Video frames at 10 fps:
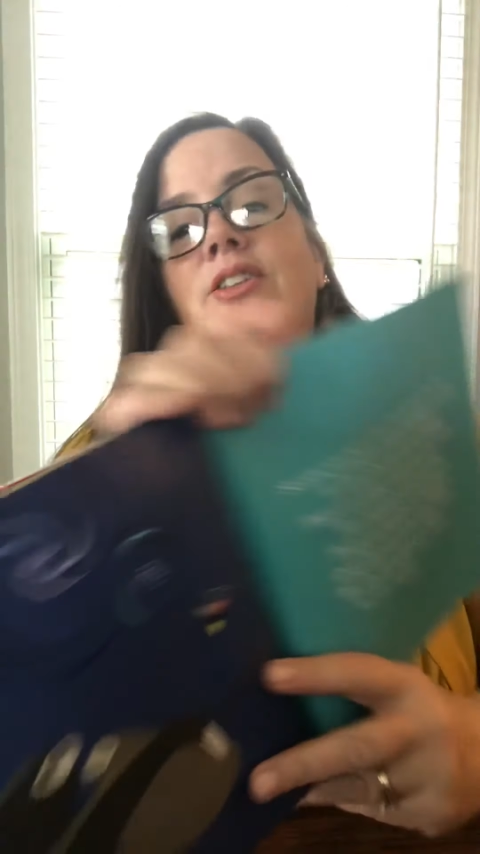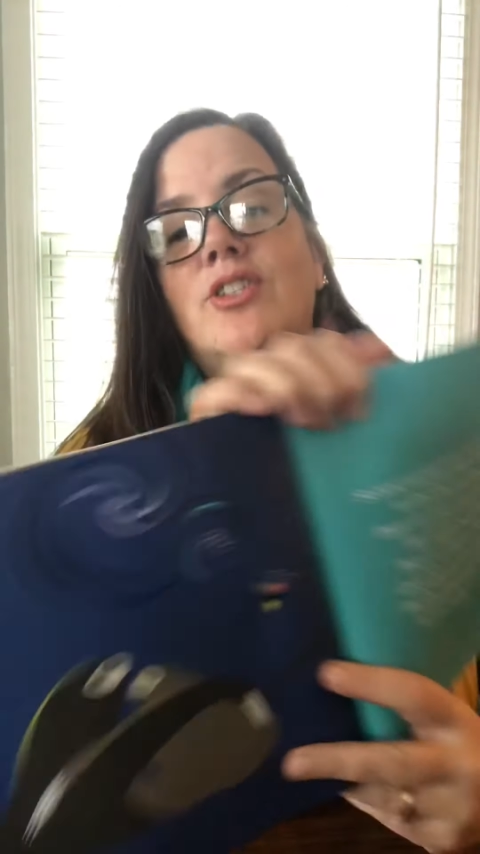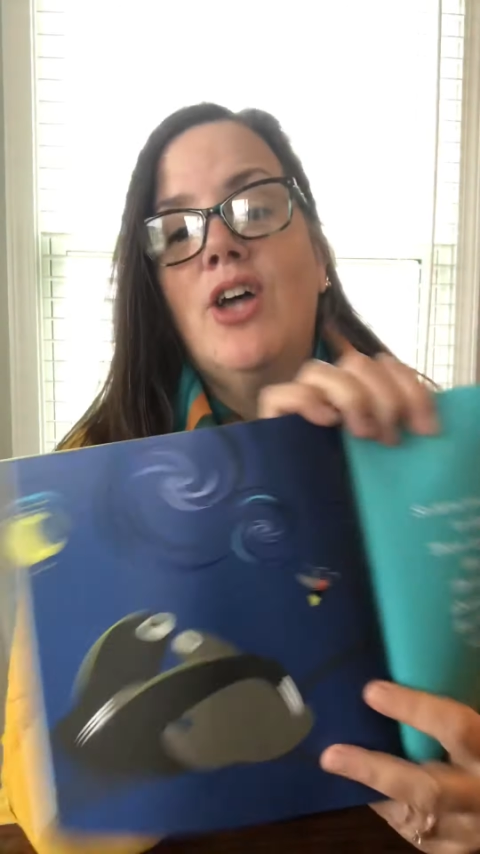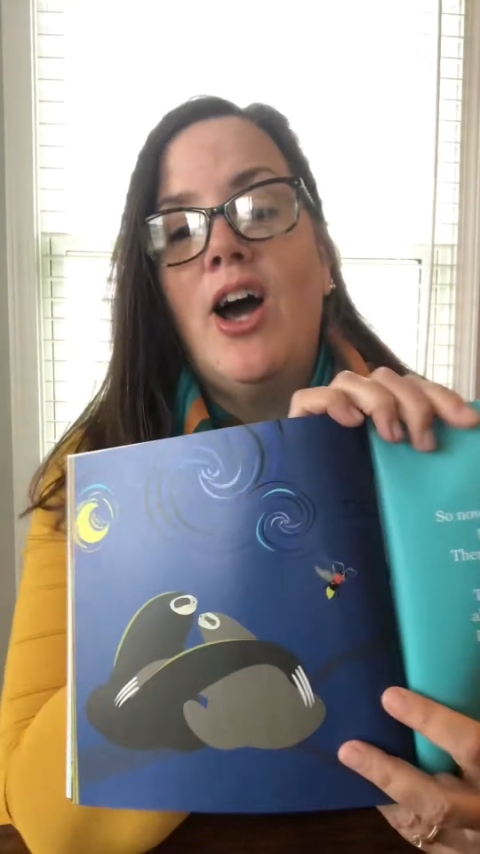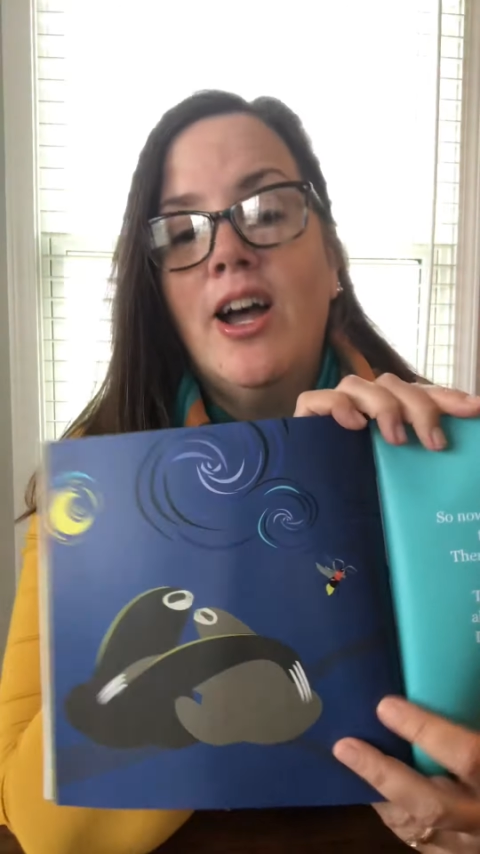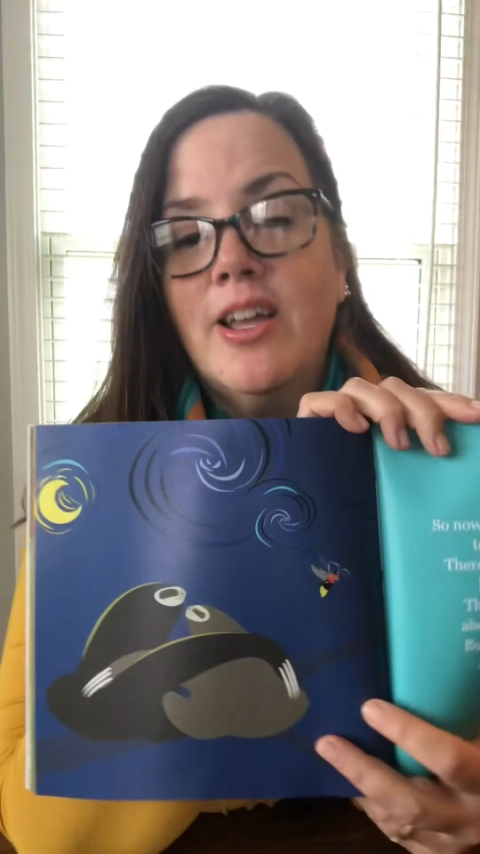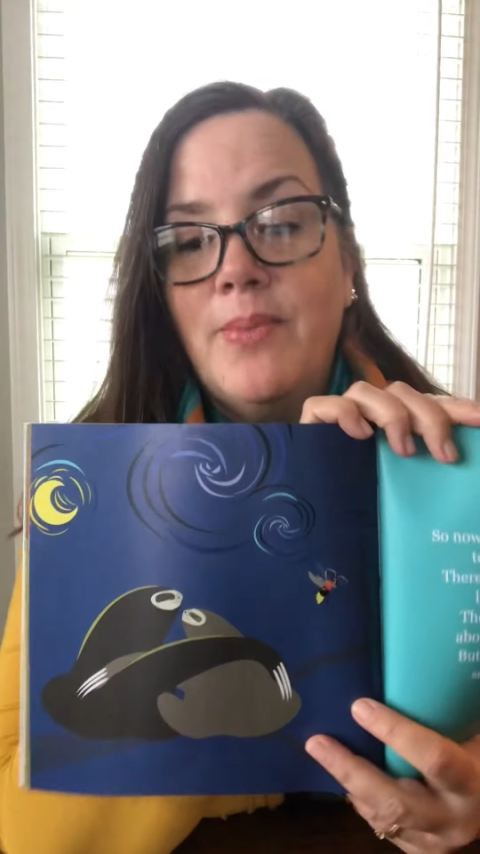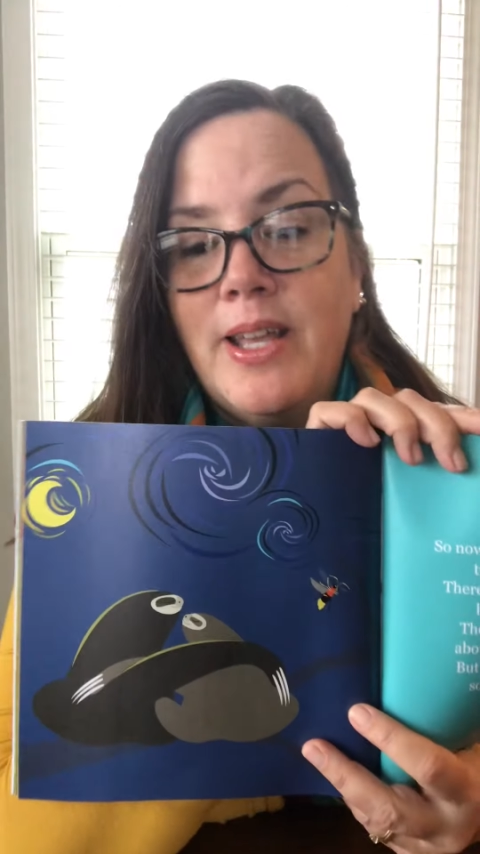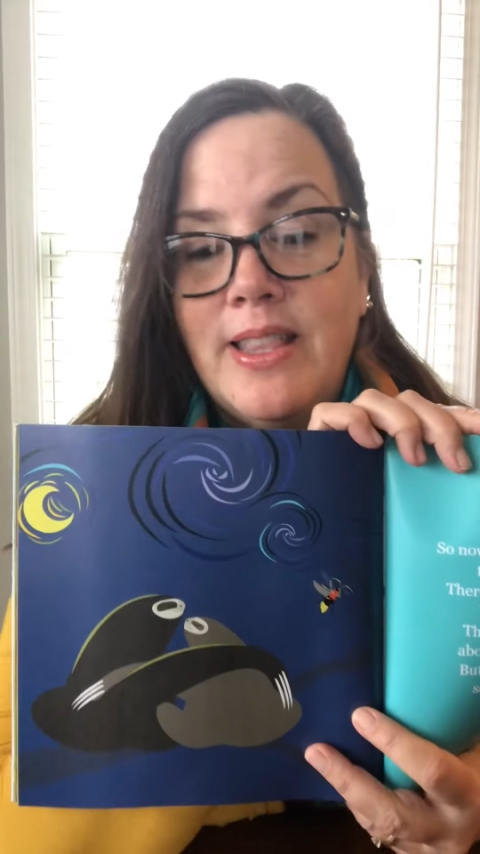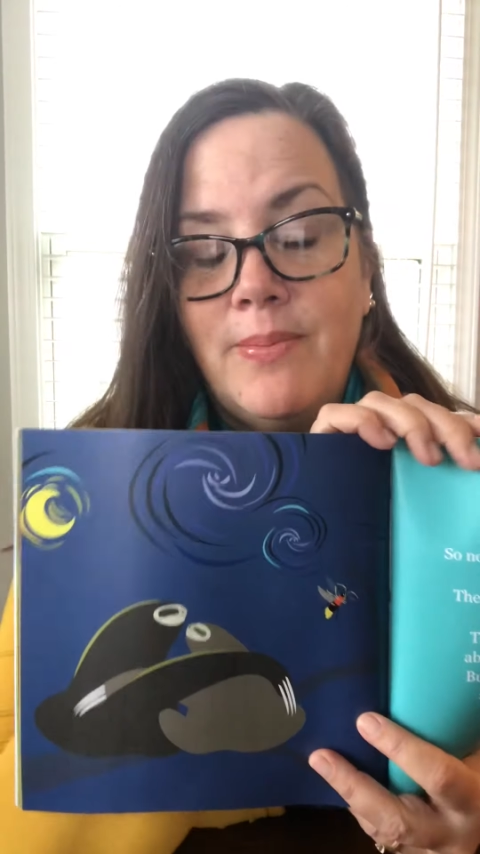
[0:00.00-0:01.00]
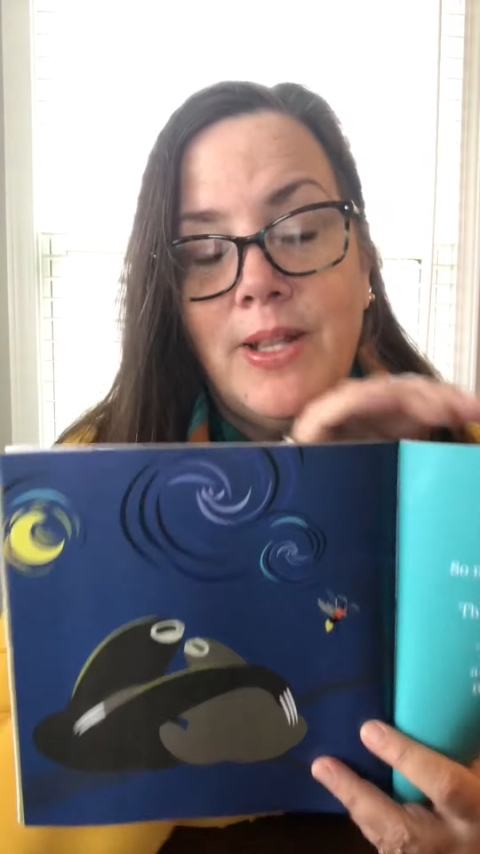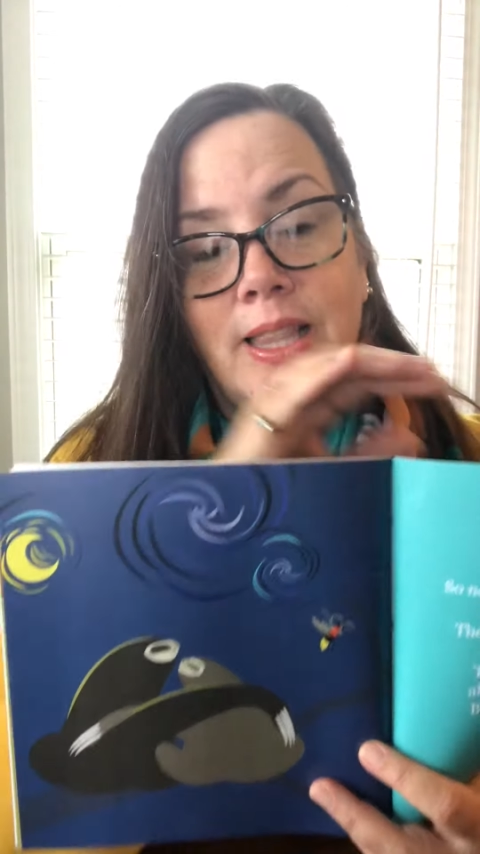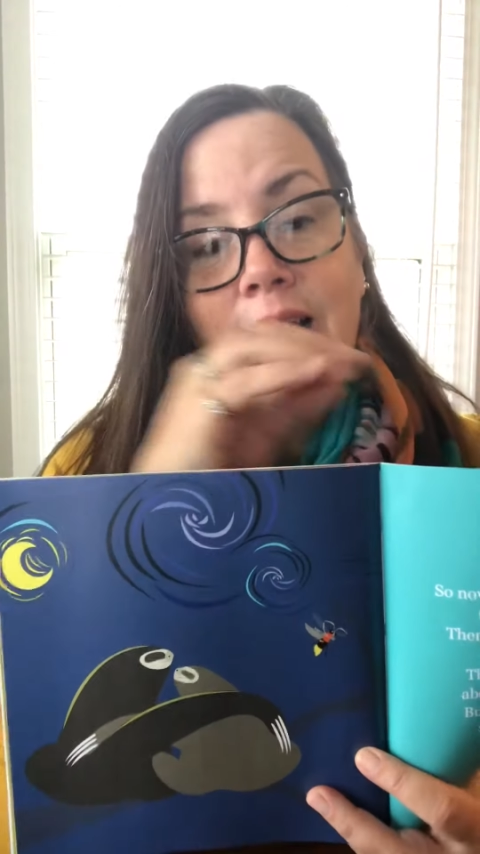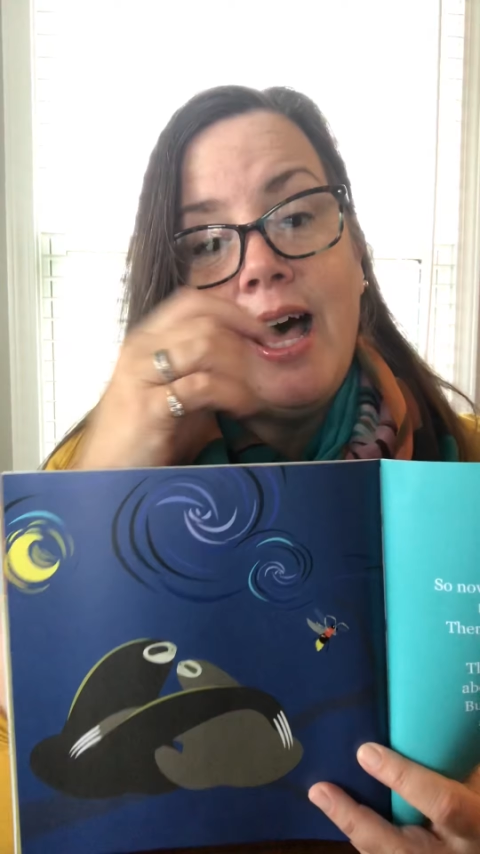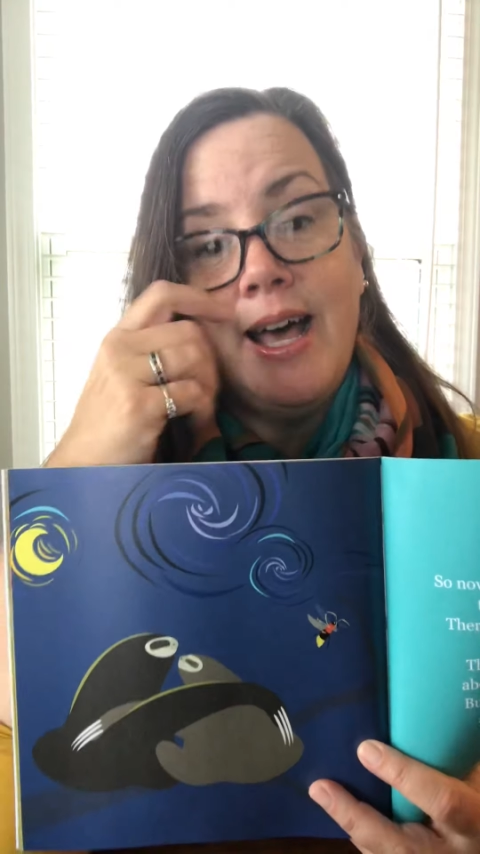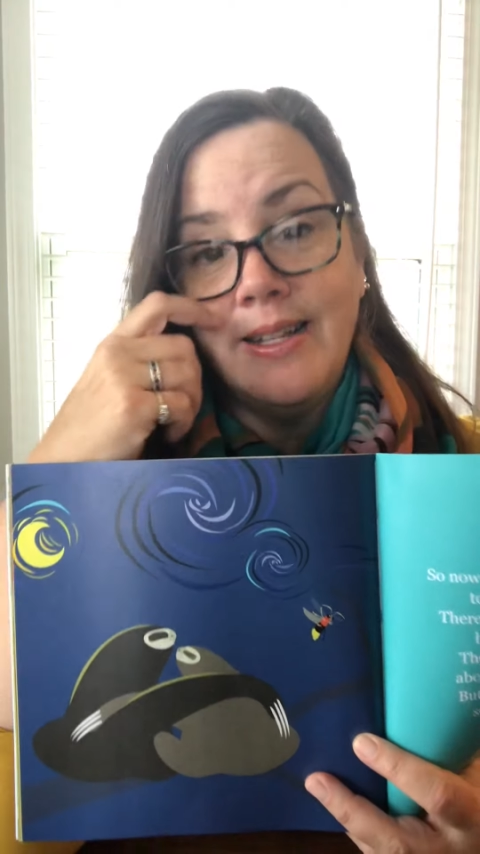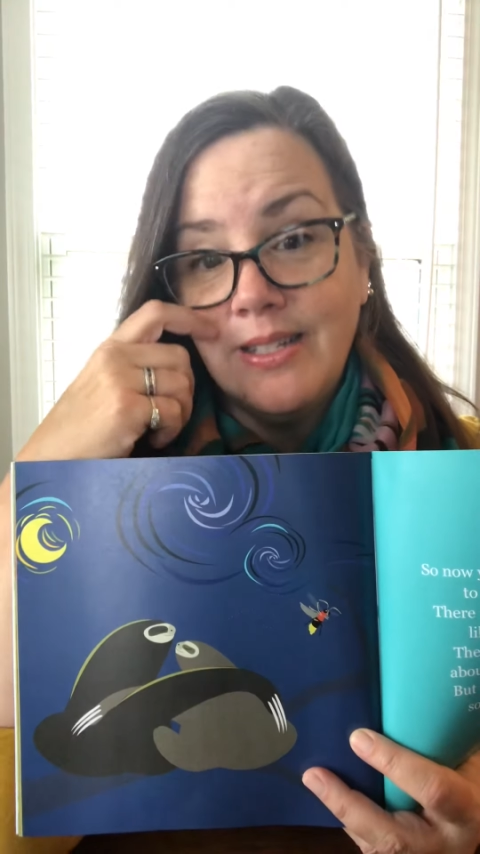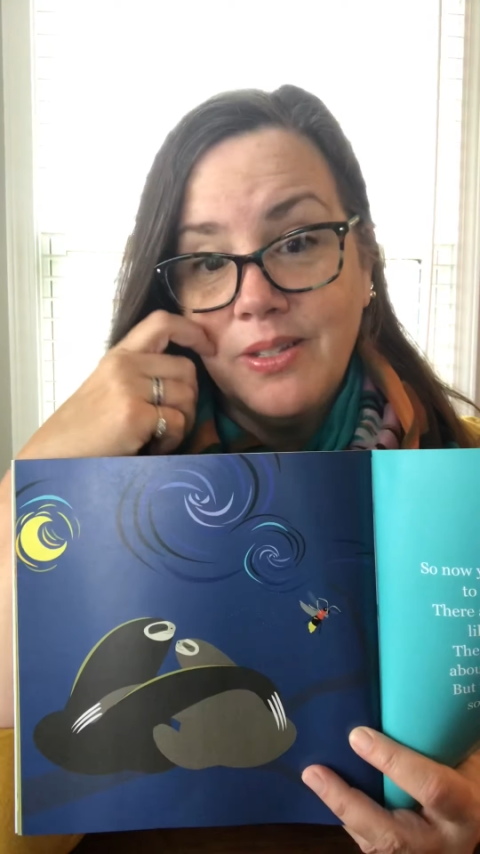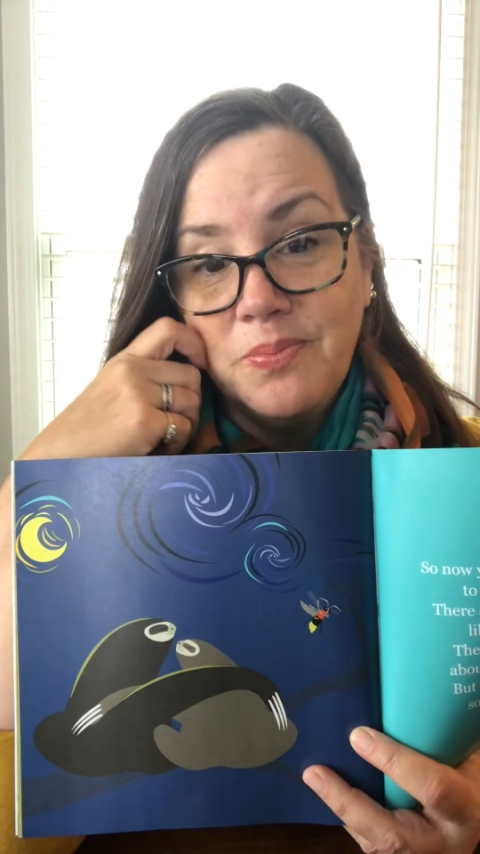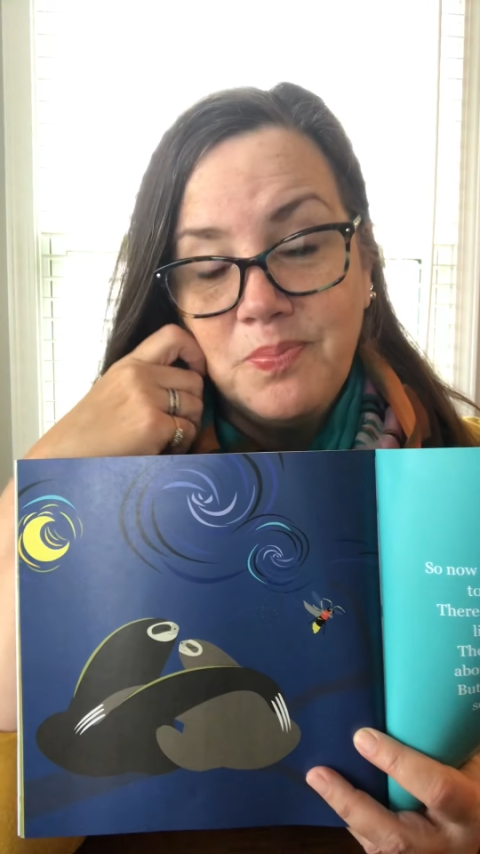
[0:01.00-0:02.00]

talk about them a lot.